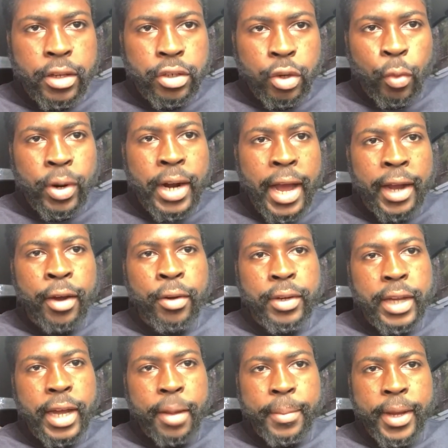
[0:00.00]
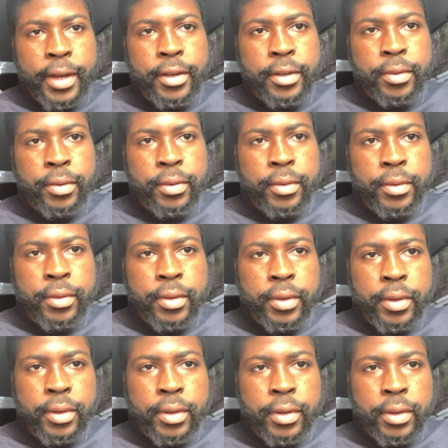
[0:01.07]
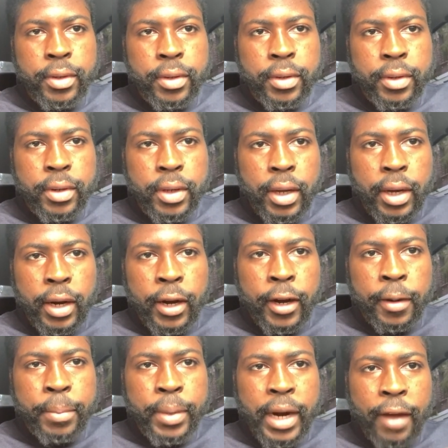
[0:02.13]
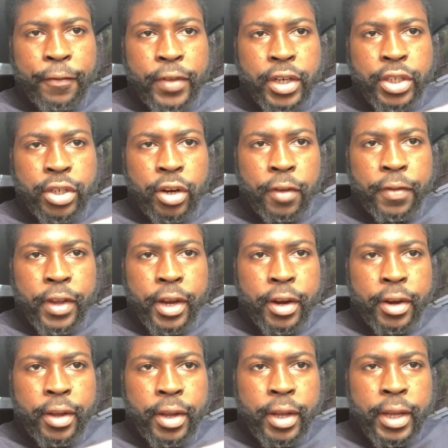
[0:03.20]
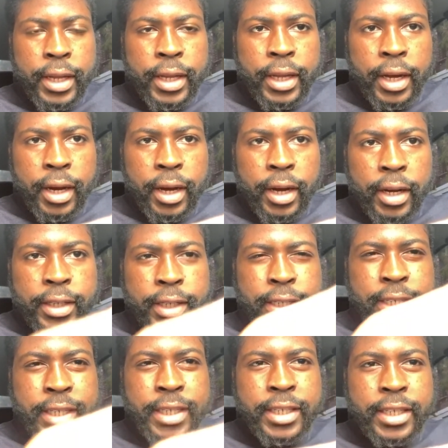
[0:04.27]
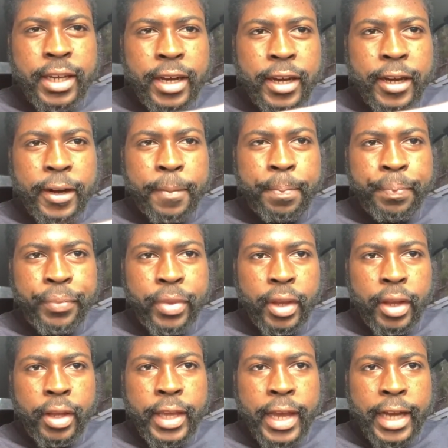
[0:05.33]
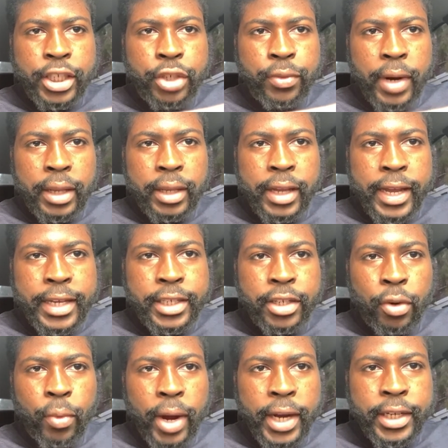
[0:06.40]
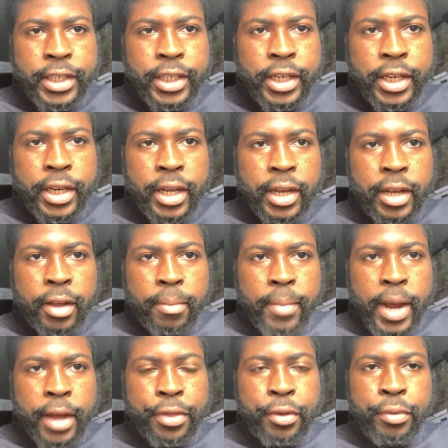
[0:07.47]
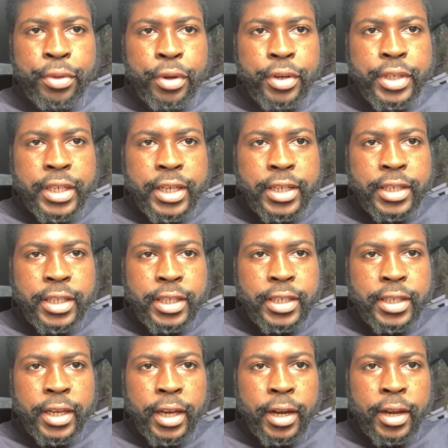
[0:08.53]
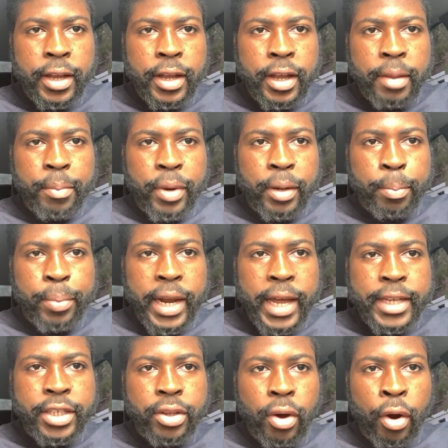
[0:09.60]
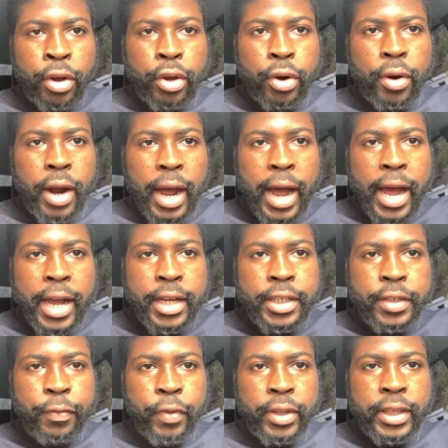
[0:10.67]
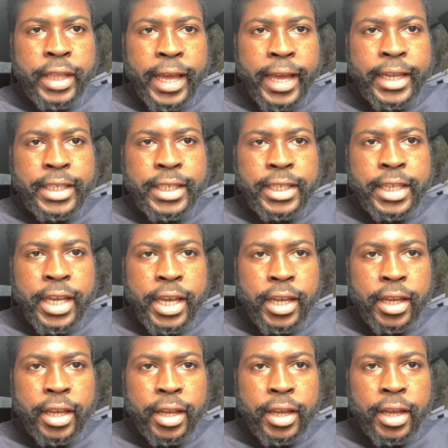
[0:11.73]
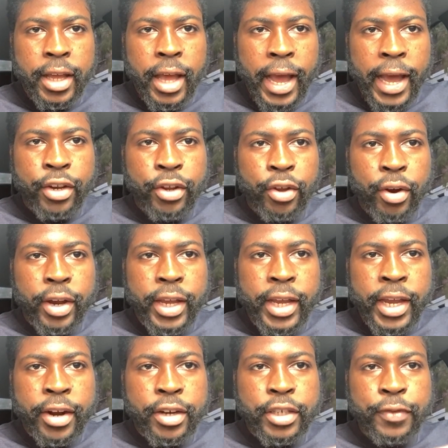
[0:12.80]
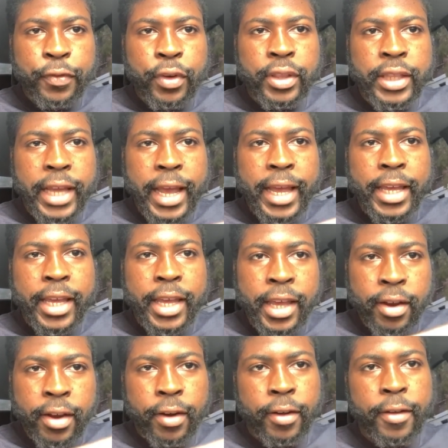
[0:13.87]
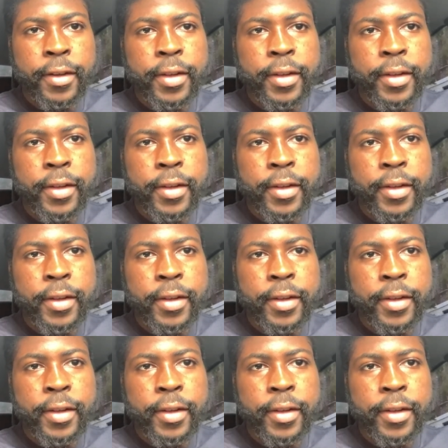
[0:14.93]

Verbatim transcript: So we're not gonna die, man. Um, but I'll finish it off here. Uh, this is um, Yasharala Asoyg, Matthew 13 and 16. But blessed are your eyes, for they see, and your ears, for they hear.